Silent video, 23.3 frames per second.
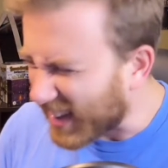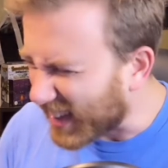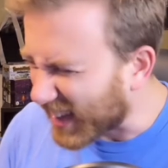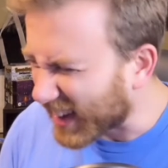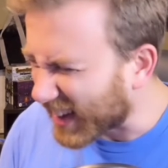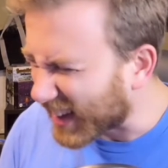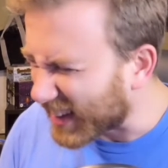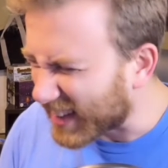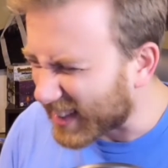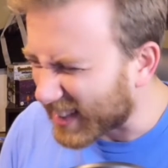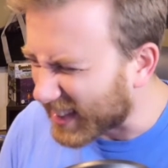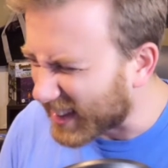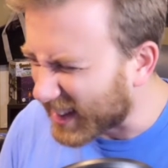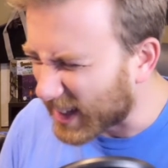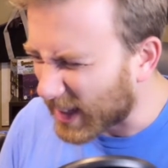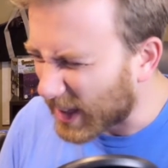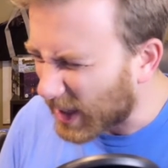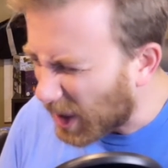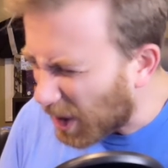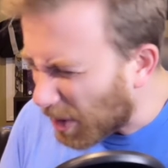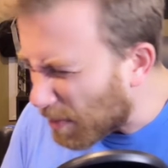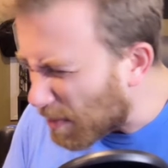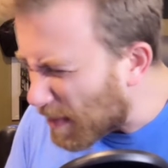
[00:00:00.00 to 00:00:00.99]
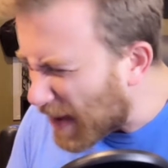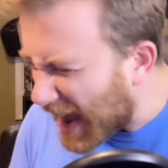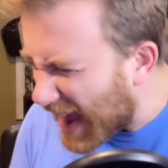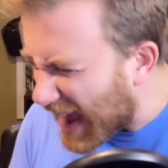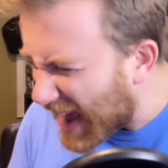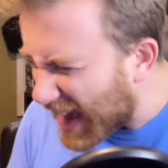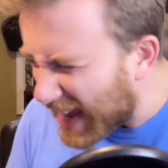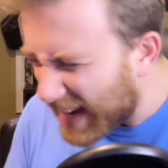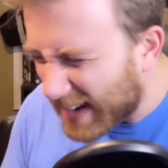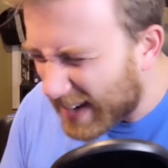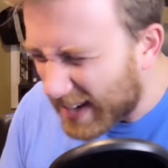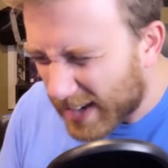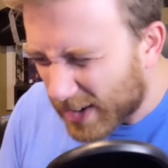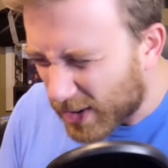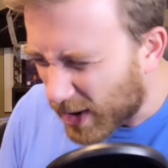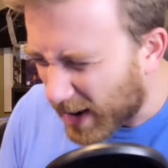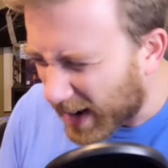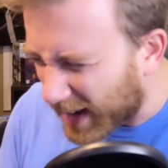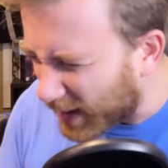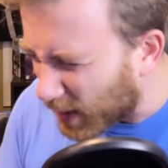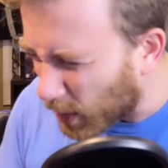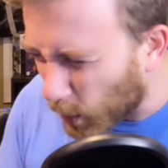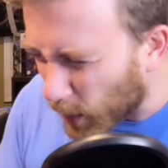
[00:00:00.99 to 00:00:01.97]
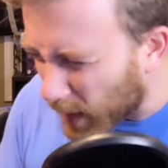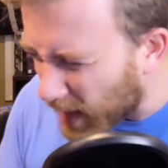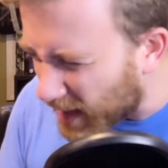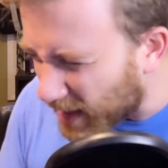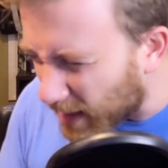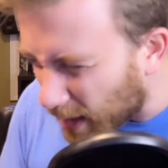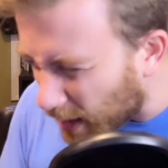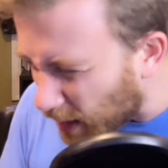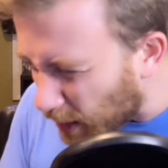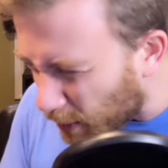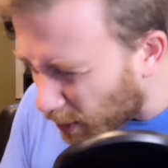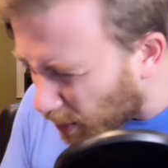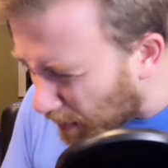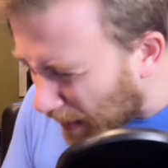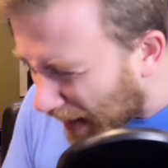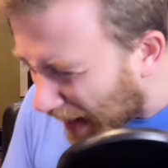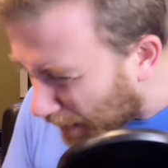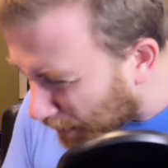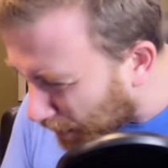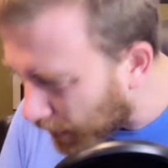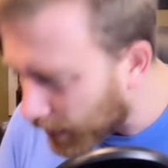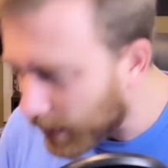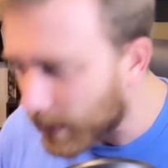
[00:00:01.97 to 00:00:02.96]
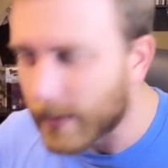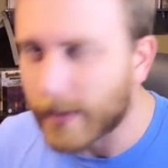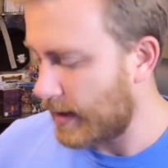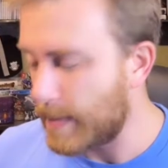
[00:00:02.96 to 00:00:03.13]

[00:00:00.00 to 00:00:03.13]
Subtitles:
like a little old man trying to read the newspaper.